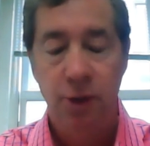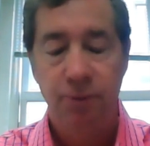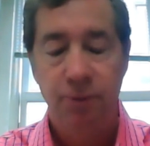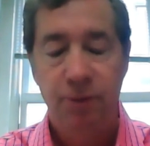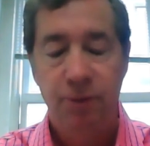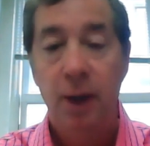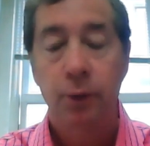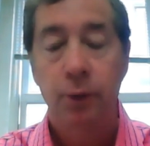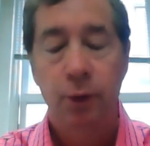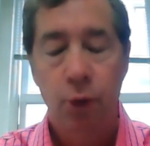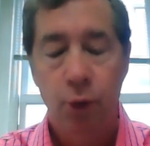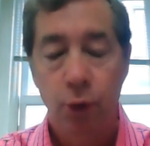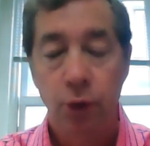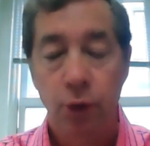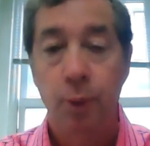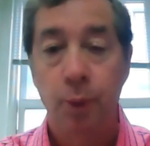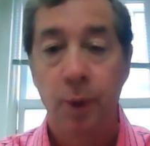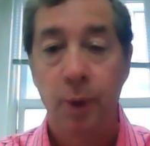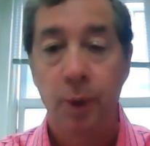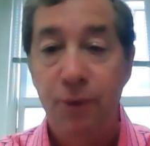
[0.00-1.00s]
In fact, of
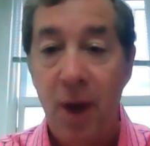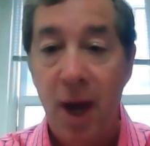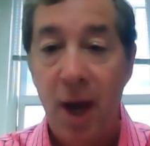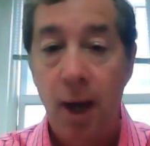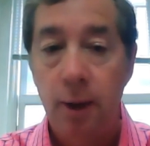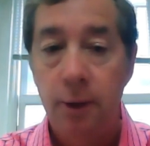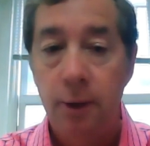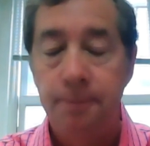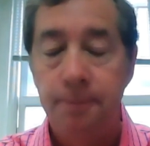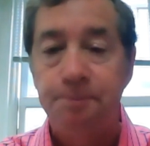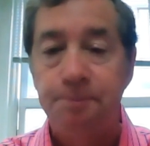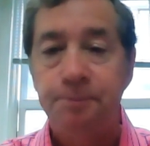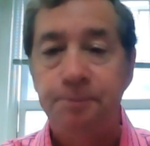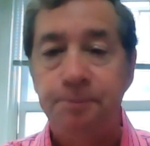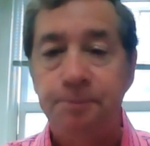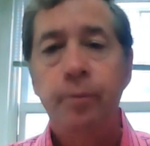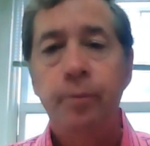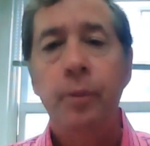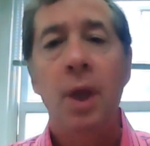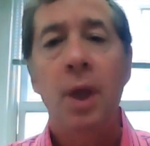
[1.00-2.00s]
course, we found
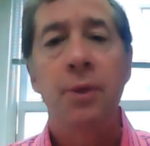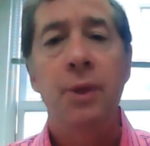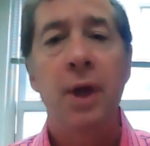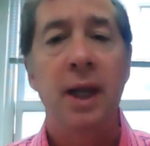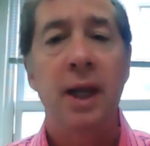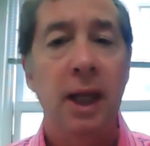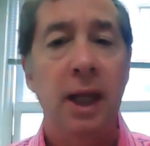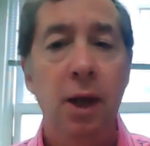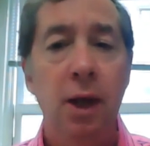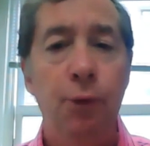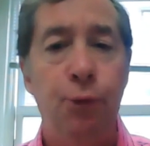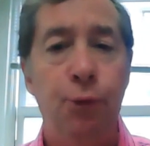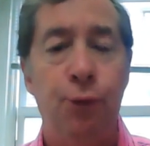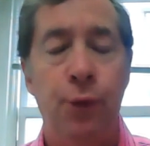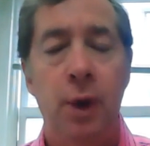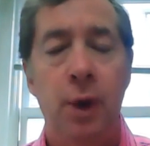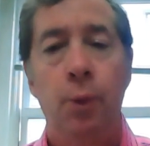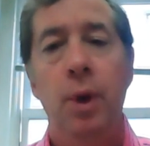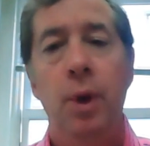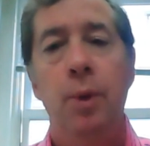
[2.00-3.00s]
that if
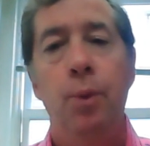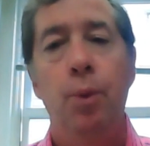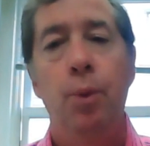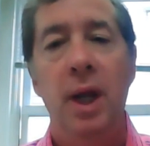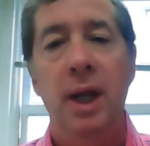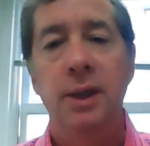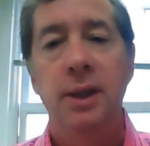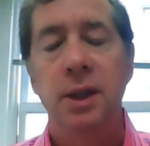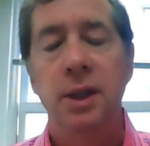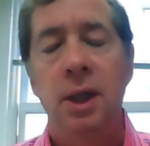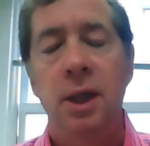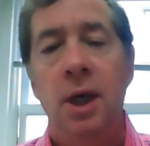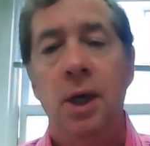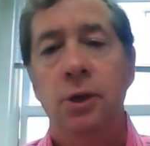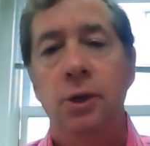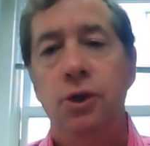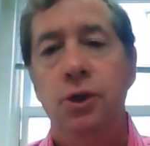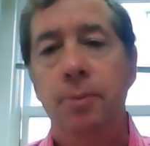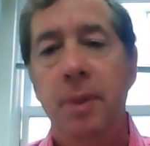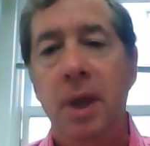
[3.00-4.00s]
we went
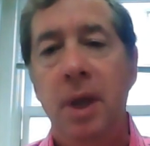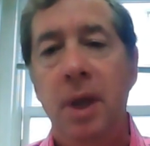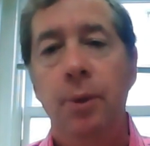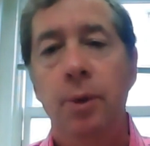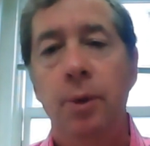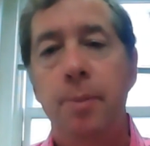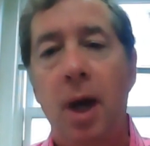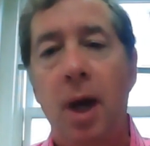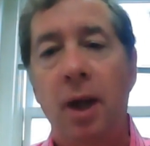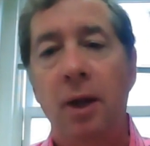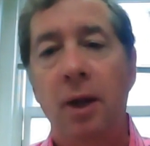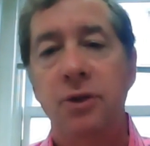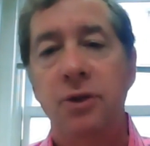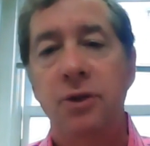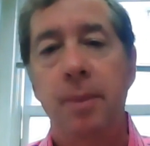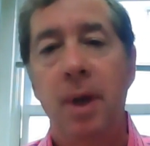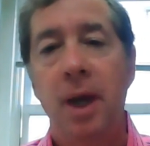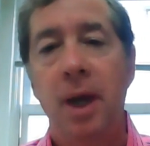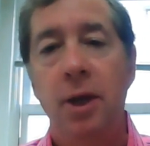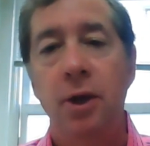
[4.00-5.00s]
to meet with
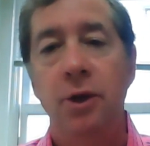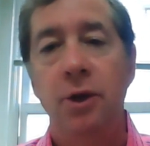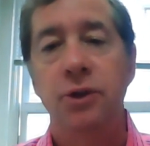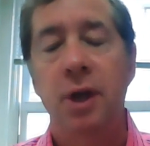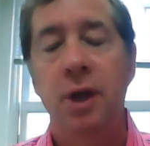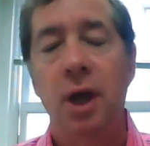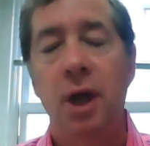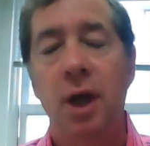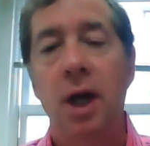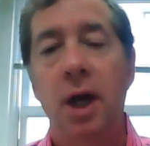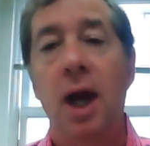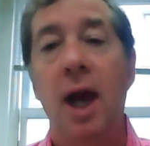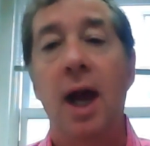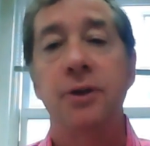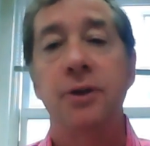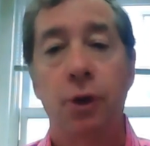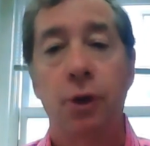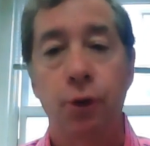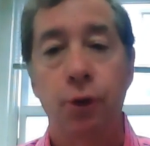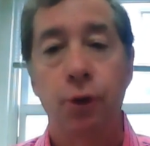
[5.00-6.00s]
policymakers
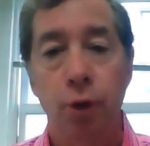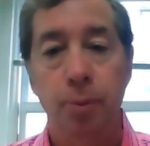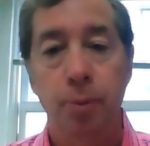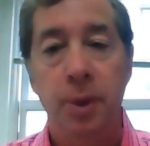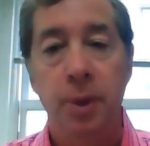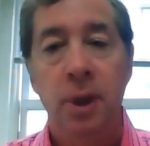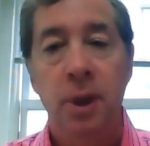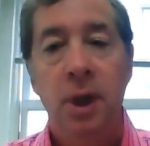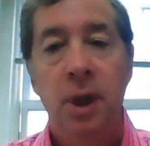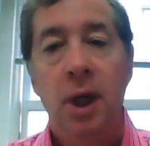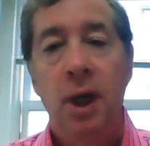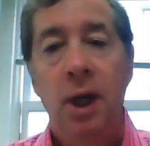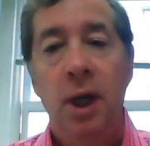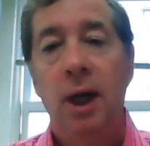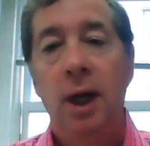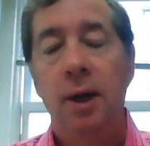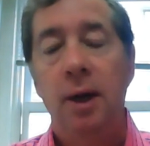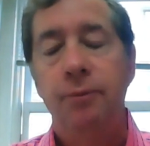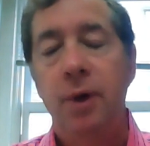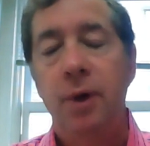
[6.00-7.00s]
as a group
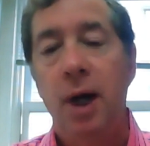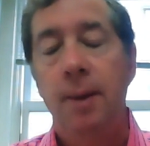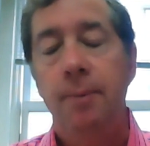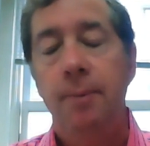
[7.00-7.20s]
of